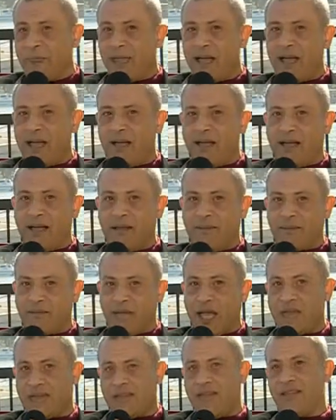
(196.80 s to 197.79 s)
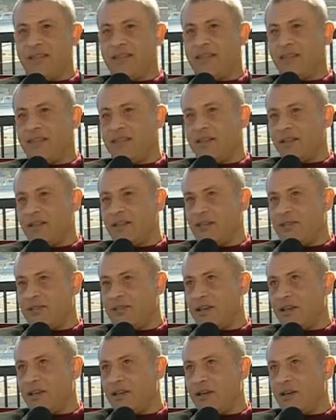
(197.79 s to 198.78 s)
I think they
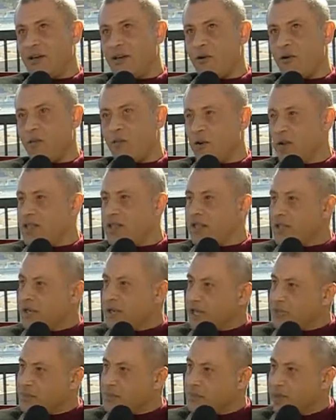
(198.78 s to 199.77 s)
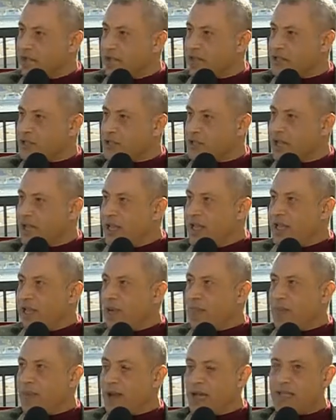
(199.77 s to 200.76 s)
didn't win the last match,
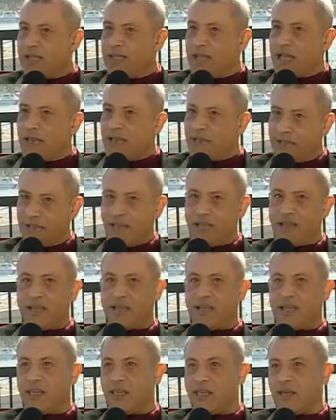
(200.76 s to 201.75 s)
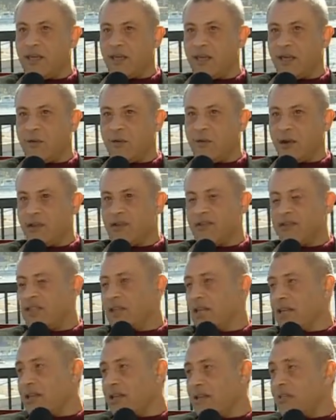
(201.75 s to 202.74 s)
but I think they won
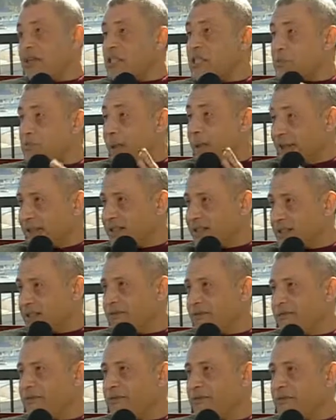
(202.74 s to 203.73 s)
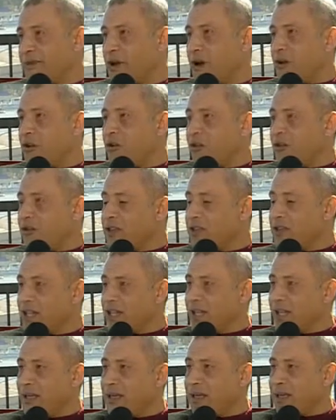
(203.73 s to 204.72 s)
the respect of all
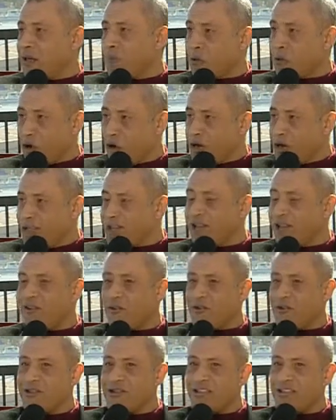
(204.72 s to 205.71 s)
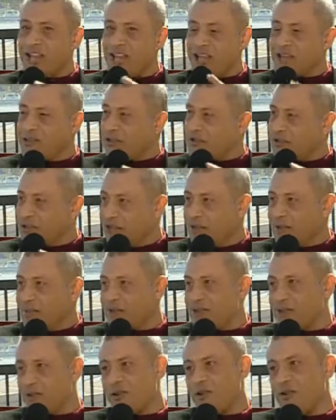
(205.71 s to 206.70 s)
the world and all the other
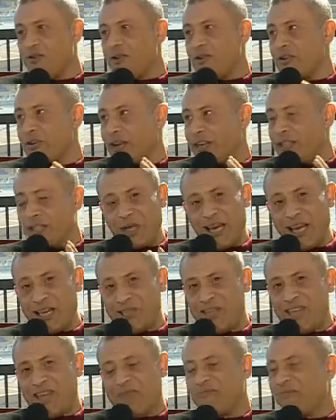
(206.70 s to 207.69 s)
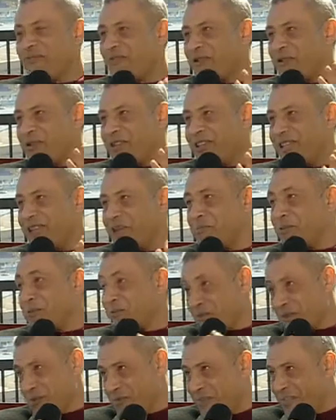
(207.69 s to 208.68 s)
teams, so congratulate them for the
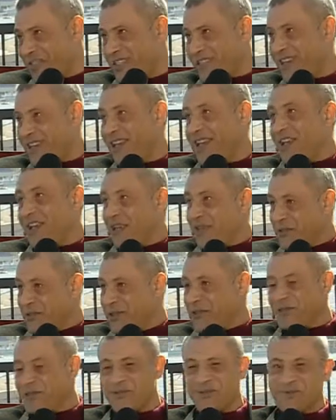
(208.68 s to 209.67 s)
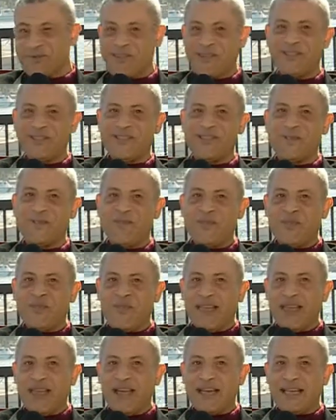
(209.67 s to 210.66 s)
performance. This is first.
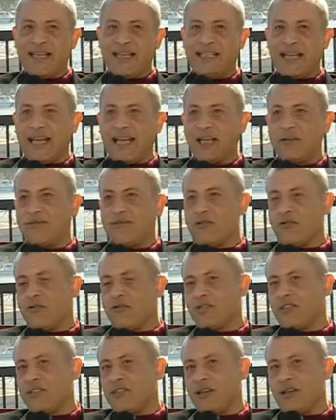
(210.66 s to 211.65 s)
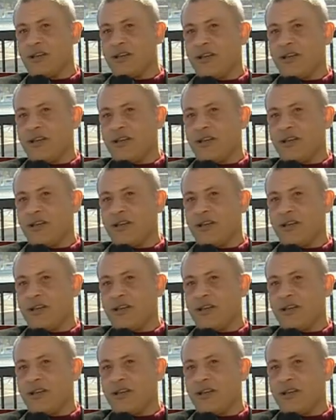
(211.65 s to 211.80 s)
Second, of course,